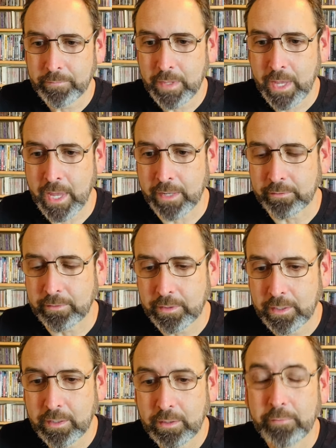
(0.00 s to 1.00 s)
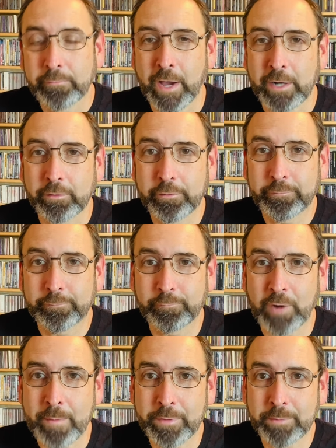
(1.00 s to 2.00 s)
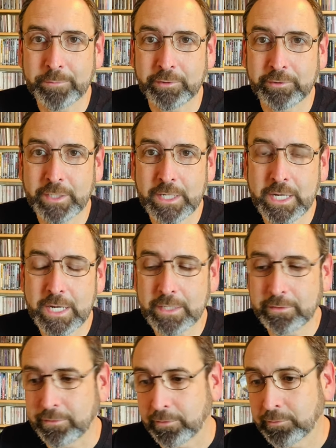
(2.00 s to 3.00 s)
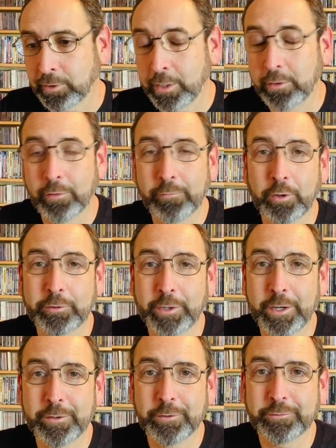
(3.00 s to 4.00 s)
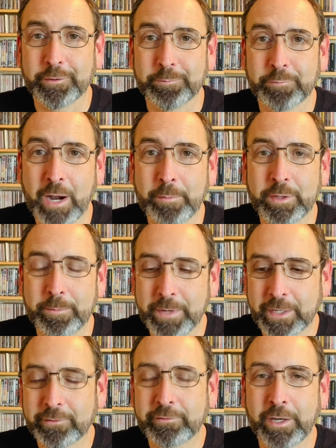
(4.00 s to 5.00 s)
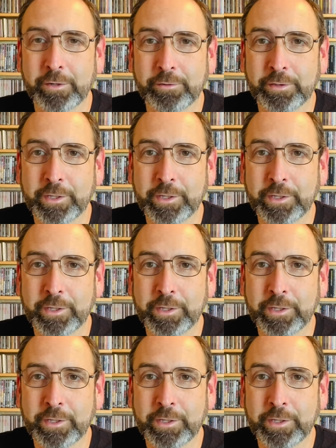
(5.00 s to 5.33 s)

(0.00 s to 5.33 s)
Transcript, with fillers: And Finally, wrapping up the CDs, the title of all titles, and probably the biggest title of